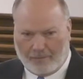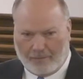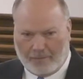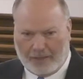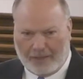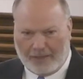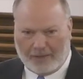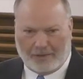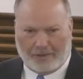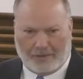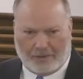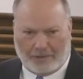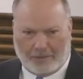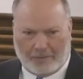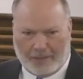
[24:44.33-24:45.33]
being in the,
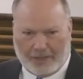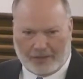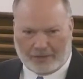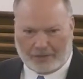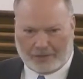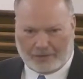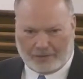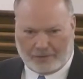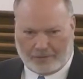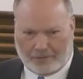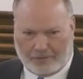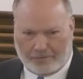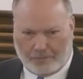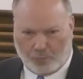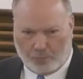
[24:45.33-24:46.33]
the biggest,
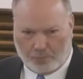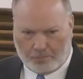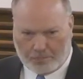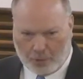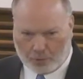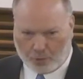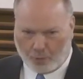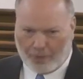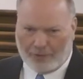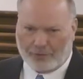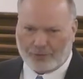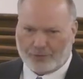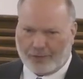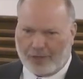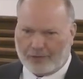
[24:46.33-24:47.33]
most well
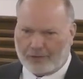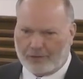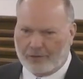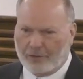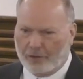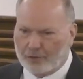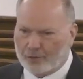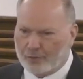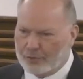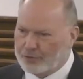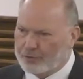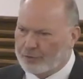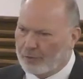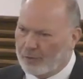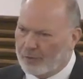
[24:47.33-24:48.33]
stocked grocery
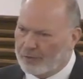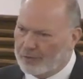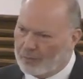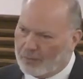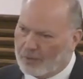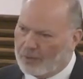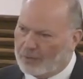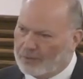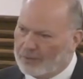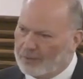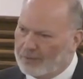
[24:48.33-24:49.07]
store in the world,